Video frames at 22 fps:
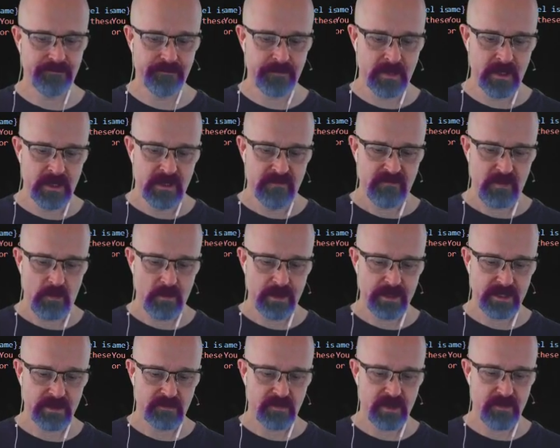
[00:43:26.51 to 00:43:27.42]
If I want
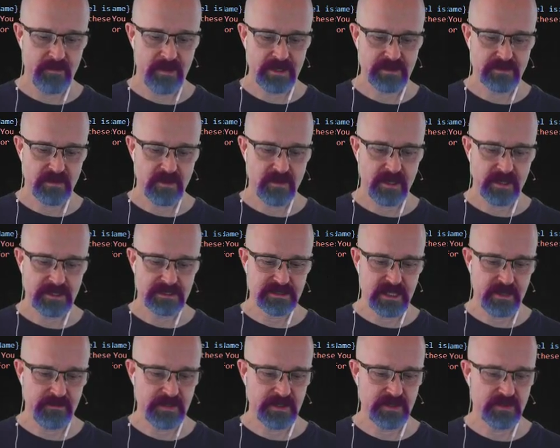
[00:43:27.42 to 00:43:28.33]
to get rid of my drone, I can
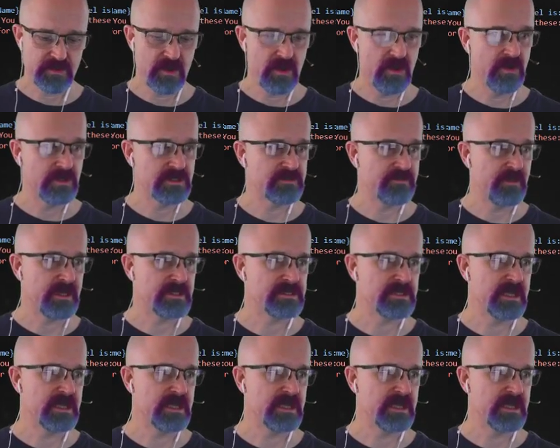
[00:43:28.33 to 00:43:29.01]
type in drone space